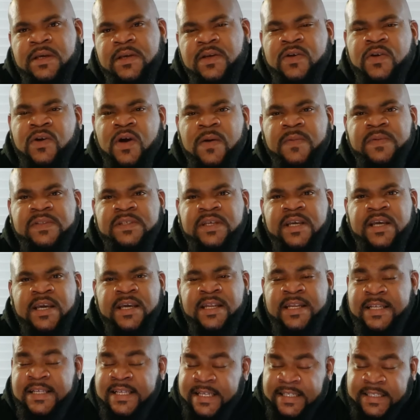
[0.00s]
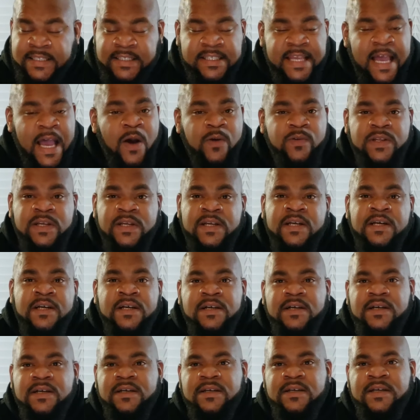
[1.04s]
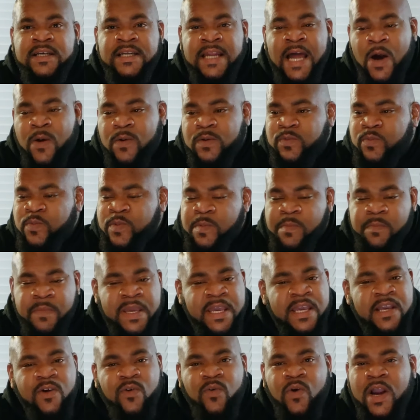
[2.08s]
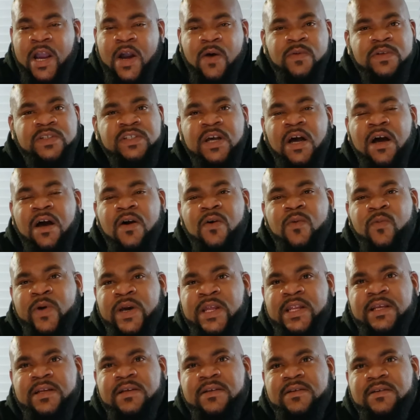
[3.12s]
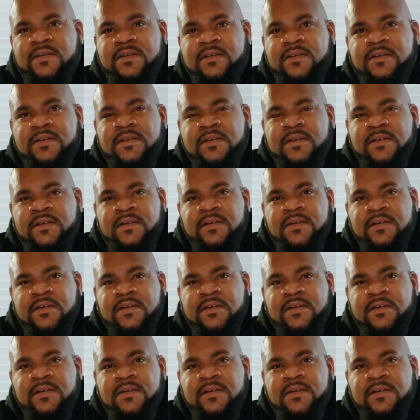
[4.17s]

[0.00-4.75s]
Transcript: You know what I'm saying? And it sounded good. And me and Grind was all with it. Right.